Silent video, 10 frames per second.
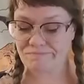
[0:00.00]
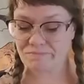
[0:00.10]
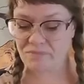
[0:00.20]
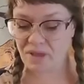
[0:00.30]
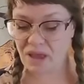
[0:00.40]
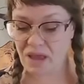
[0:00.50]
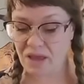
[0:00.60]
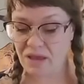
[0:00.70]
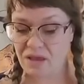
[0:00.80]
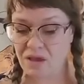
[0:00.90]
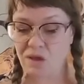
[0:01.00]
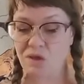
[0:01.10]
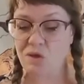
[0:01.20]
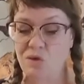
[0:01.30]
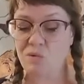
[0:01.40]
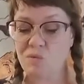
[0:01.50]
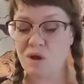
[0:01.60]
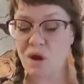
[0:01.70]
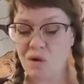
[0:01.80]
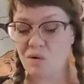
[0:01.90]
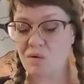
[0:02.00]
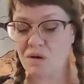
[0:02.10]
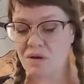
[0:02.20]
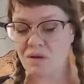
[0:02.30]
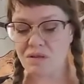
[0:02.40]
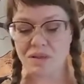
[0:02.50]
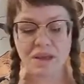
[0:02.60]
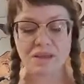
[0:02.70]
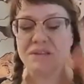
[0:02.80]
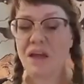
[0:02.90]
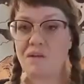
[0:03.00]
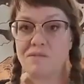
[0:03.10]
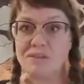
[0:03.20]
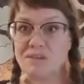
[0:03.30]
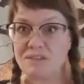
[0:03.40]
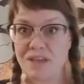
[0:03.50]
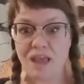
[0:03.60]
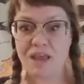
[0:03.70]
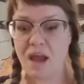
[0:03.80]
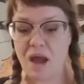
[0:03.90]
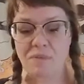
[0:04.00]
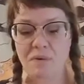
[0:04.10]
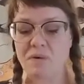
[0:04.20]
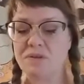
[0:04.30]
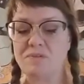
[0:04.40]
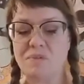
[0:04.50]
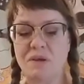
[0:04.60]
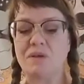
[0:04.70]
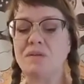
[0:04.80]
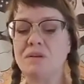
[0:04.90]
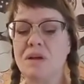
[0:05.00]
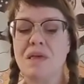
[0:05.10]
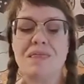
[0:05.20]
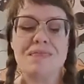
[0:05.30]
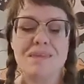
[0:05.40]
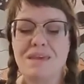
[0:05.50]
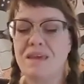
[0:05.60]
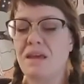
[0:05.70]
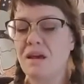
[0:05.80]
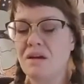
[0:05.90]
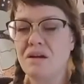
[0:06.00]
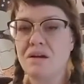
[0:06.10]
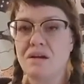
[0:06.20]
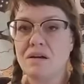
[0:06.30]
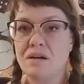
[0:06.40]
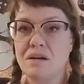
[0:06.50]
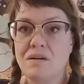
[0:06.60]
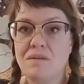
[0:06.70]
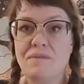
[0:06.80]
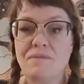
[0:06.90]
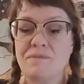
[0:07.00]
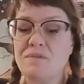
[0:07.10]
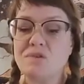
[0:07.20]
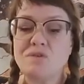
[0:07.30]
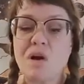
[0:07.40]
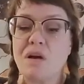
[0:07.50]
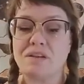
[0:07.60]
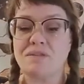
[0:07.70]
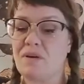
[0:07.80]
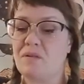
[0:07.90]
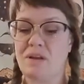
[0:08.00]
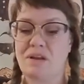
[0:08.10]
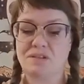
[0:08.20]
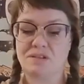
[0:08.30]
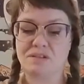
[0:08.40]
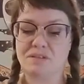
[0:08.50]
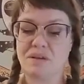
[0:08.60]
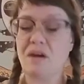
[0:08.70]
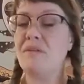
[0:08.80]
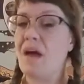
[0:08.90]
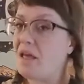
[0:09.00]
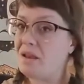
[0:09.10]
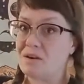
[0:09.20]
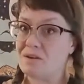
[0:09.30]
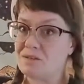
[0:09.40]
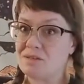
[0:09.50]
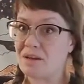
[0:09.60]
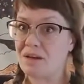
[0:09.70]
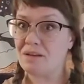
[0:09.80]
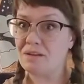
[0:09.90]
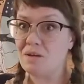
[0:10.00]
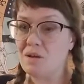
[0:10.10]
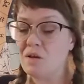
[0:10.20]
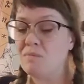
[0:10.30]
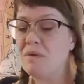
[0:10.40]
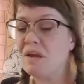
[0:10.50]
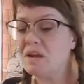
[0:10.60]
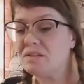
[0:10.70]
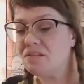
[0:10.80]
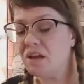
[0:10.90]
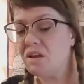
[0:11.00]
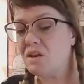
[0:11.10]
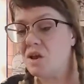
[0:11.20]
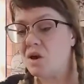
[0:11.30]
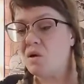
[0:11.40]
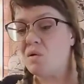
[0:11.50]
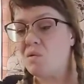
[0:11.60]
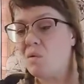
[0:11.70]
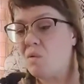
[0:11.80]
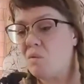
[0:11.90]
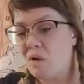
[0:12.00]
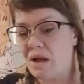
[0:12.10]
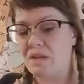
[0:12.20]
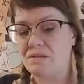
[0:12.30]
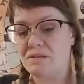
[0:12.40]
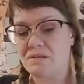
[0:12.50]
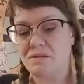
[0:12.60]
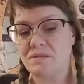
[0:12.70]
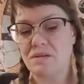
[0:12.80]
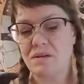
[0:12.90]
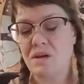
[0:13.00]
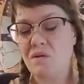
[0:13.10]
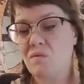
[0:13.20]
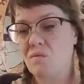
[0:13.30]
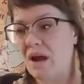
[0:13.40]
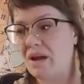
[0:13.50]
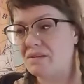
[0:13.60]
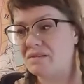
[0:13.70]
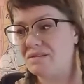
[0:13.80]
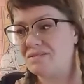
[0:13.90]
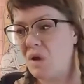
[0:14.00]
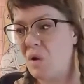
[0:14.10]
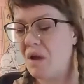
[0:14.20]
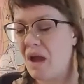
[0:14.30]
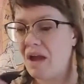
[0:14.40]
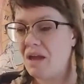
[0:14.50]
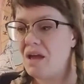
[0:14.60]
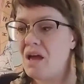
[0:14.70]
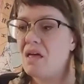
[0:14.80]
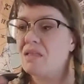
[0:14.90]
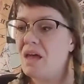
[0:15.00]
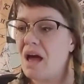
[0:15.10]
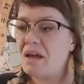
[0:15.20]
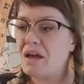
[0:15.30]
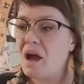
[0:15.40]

Okay? You know, like I said, I was just saying, Capricorns build the strongest foundations of any earth sign because they know what's right. Okay? Like,